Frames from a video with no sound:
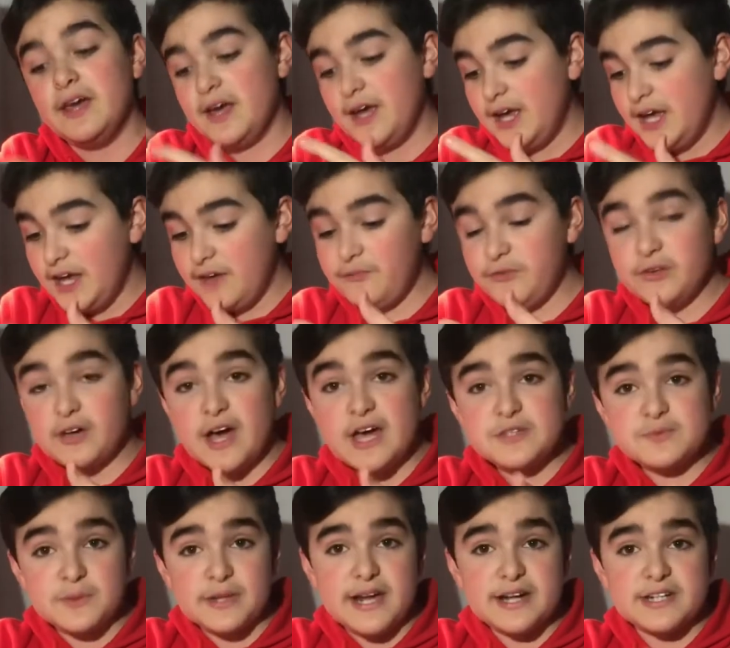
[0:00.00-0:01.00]
if you guys
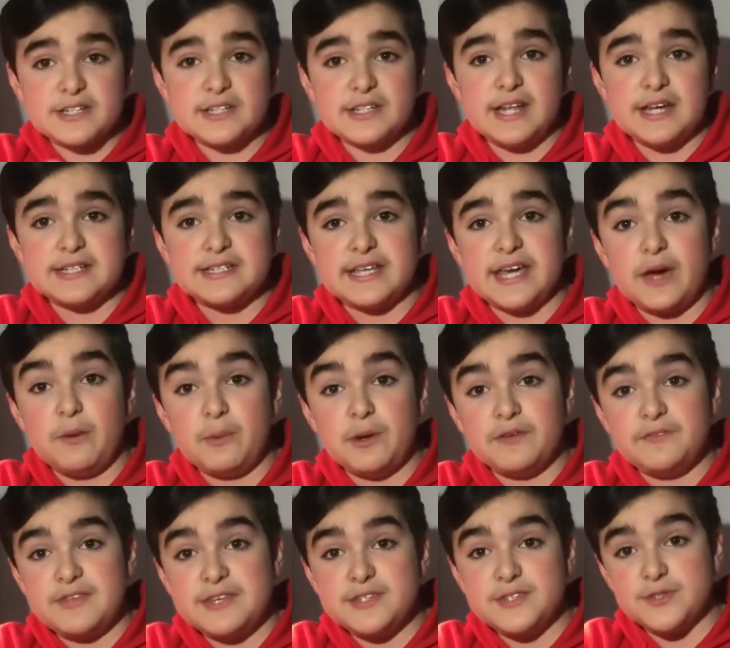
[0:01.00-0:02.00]
would actually like to get one of
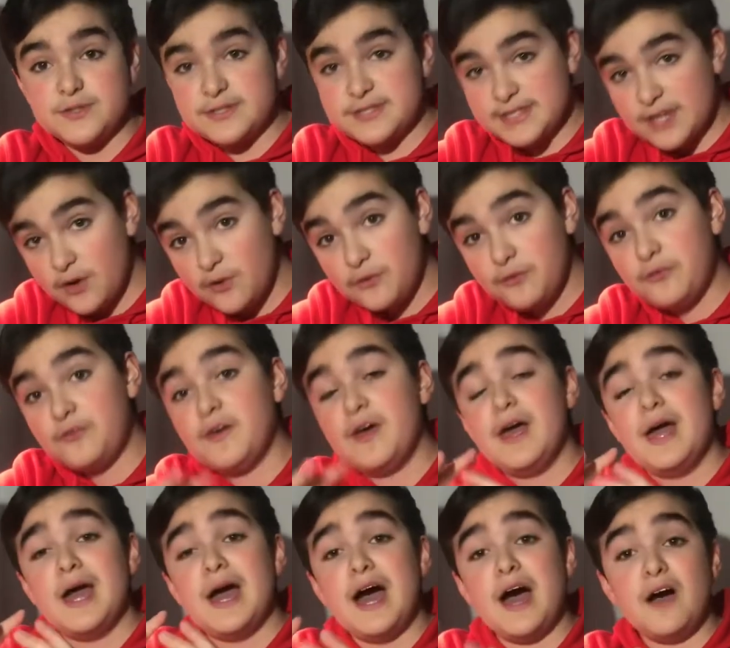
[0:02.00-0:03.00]
these yourself,
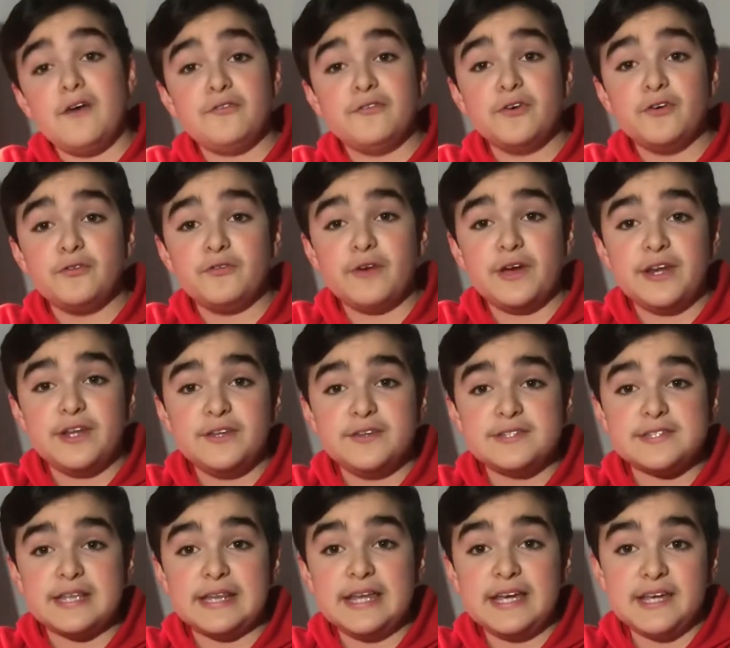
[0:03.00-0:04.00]
feel free to use
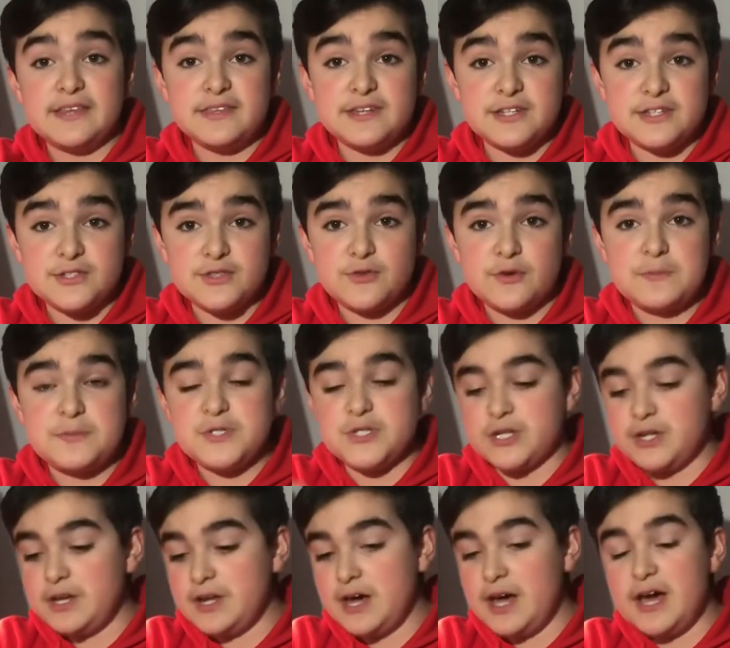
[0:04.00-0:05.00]
the link in the
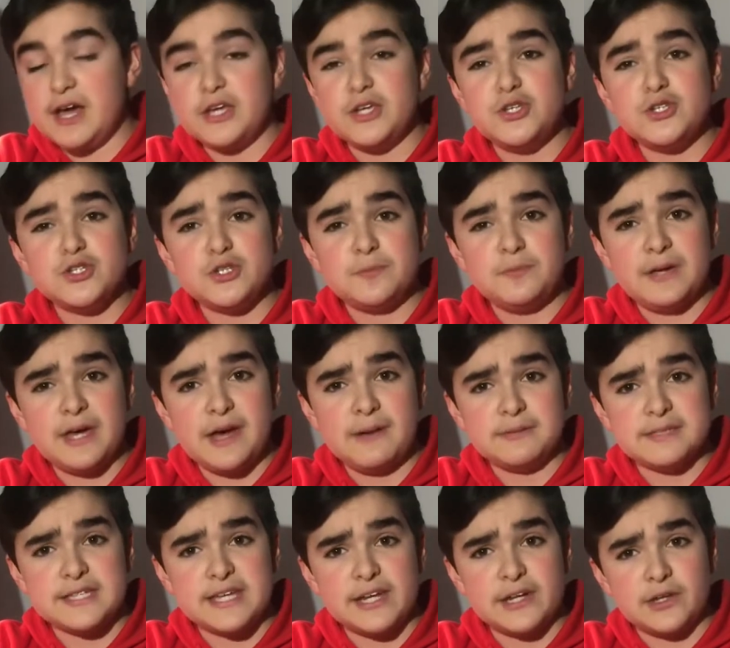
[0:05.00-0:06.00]
description. You should be able to
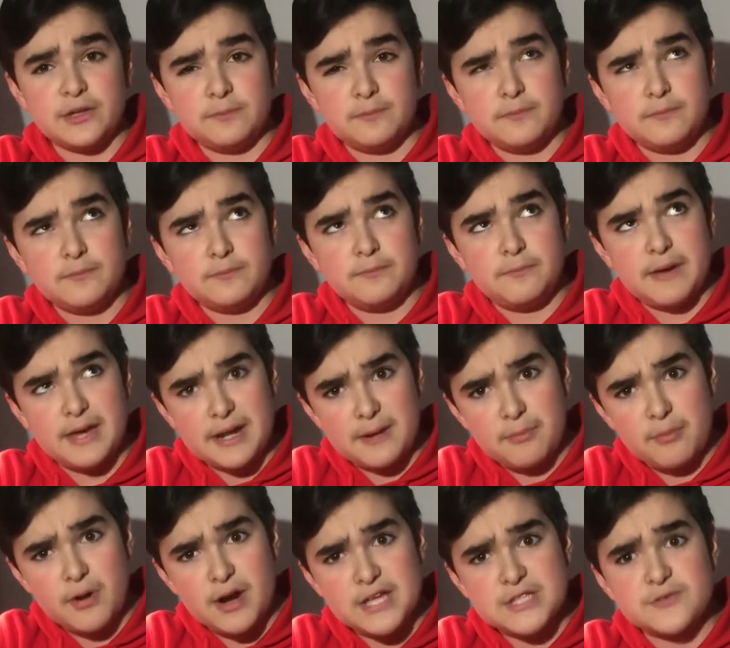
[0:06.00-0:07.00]
get a better
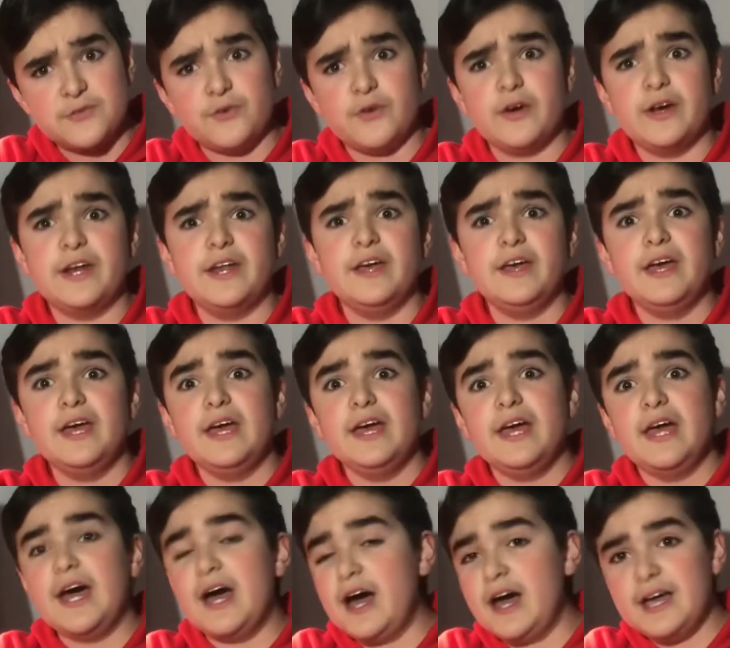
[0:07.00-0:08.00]
price for it,
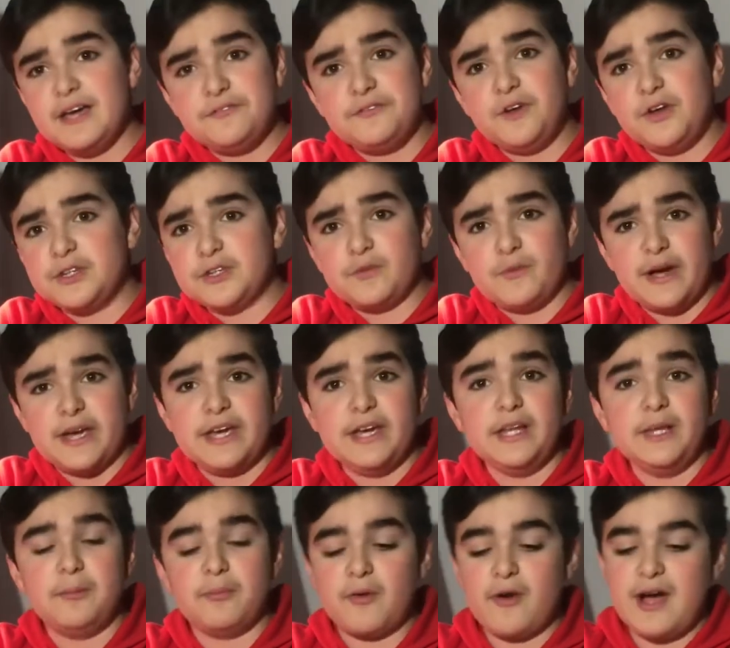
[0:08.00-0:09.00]
if not the regular
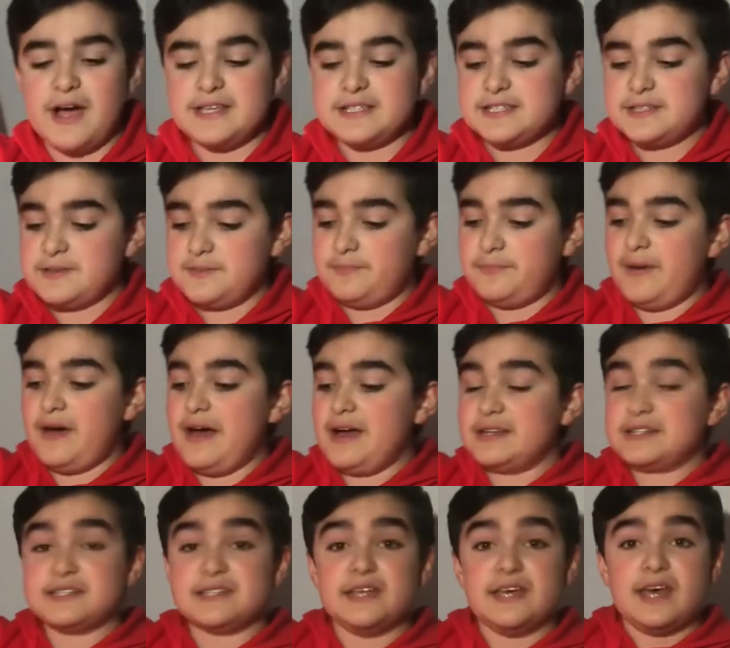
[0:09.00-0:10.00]
price,
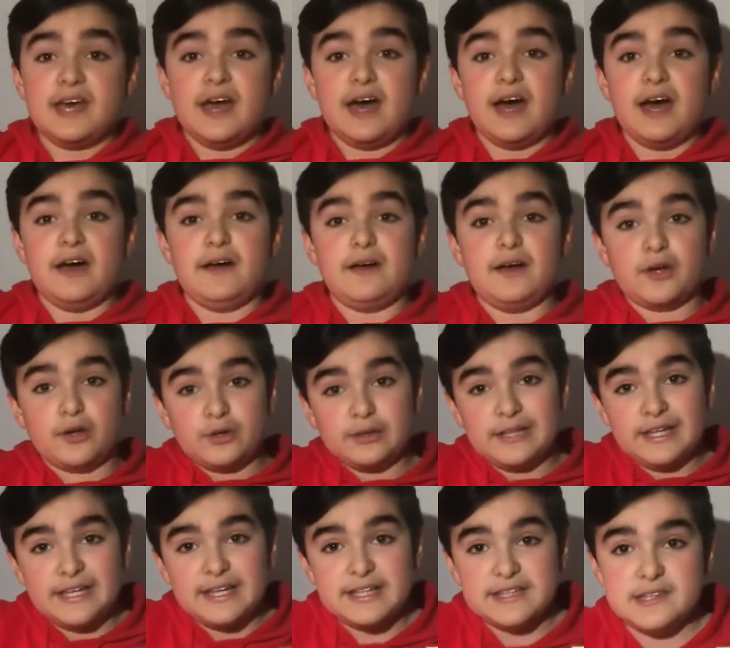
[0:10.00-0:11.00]
but a good
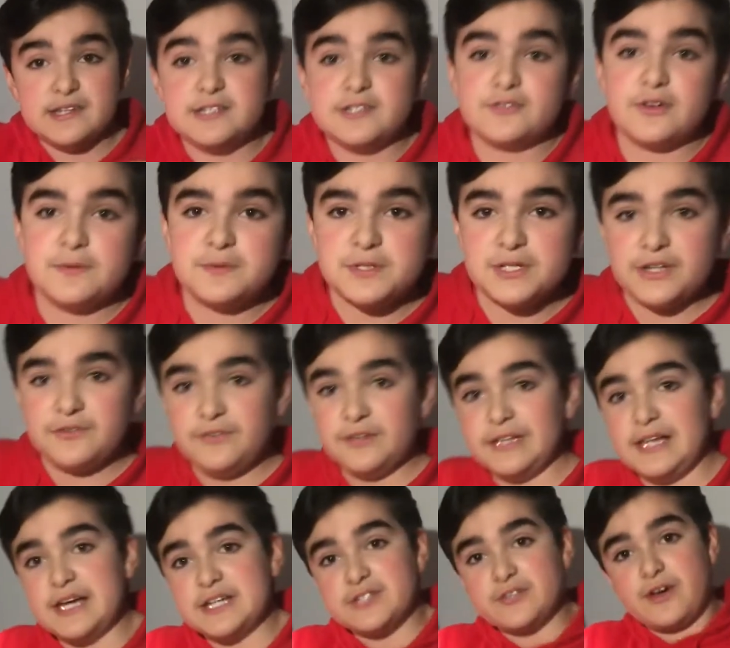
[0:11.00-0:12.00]
link in the description if you'd
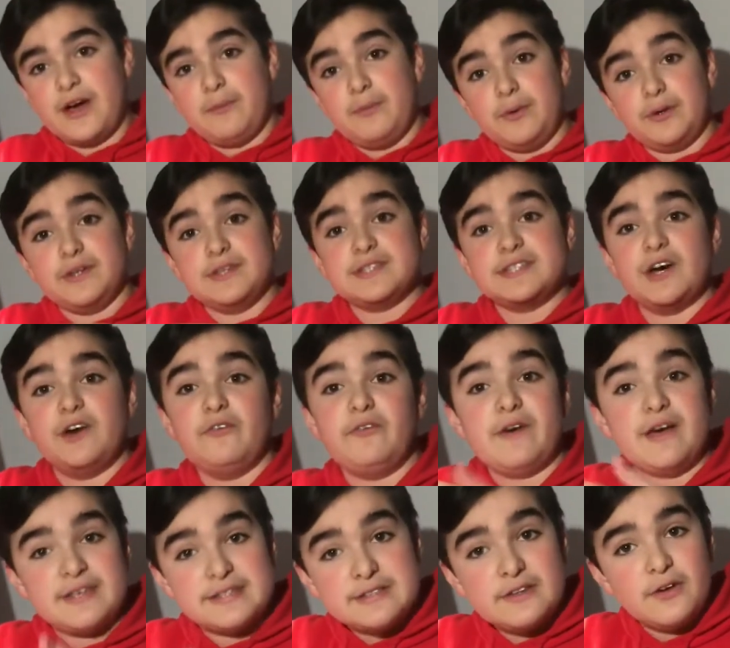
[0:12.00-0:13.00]
like to grab one yourself,
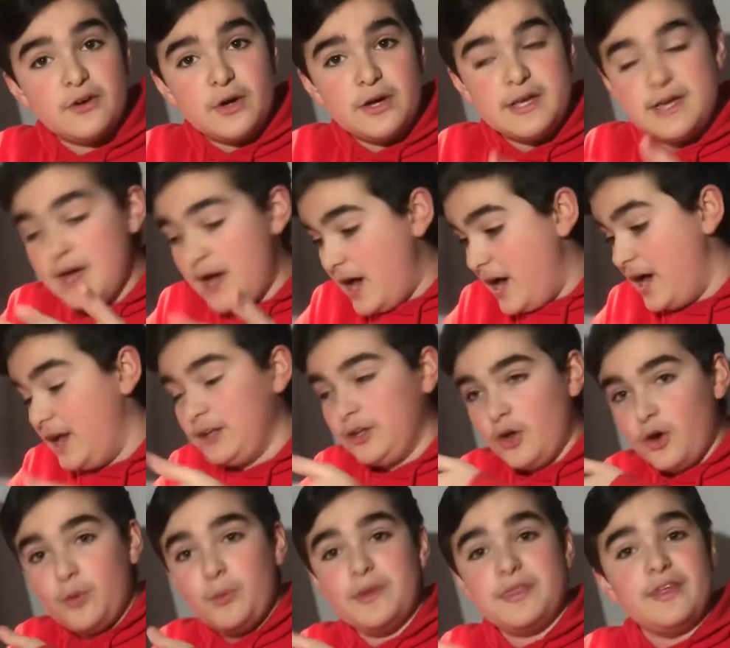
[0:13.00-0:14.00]

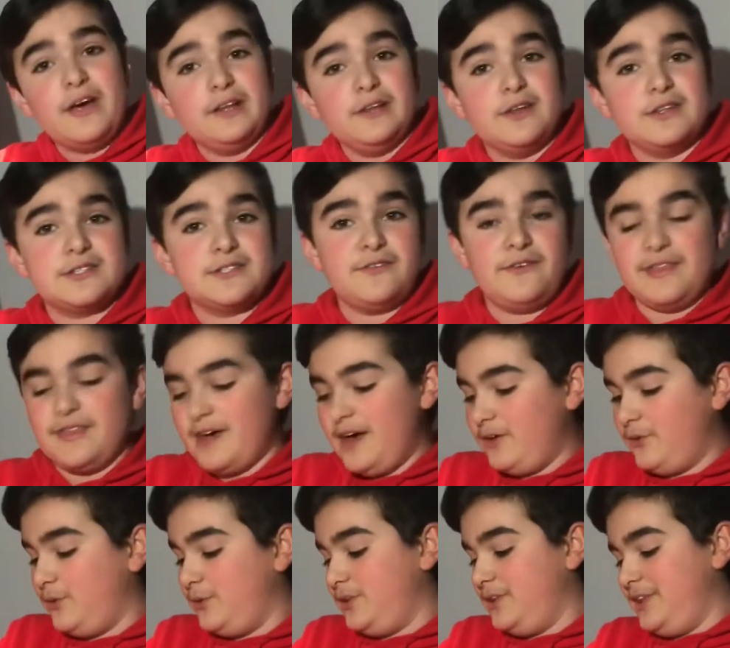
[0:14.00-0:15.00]
along with lots of other
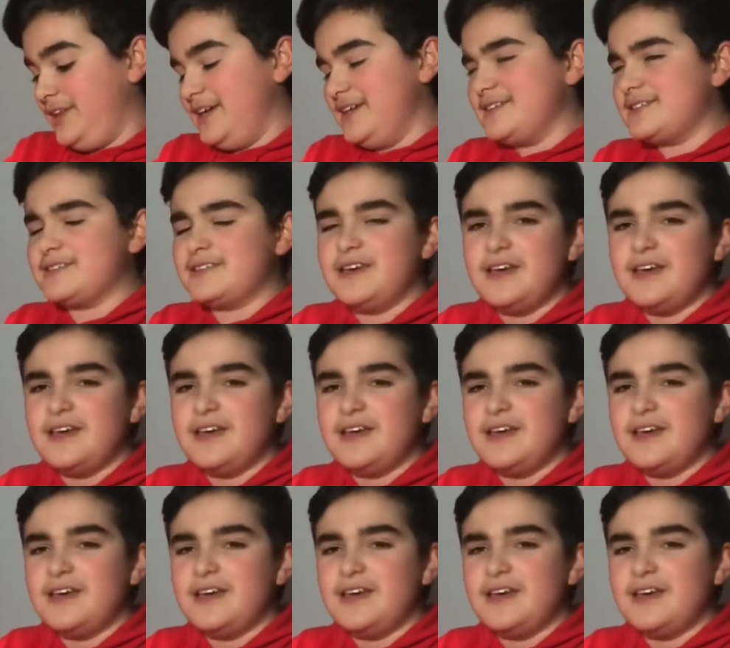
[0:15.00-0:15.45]
good things.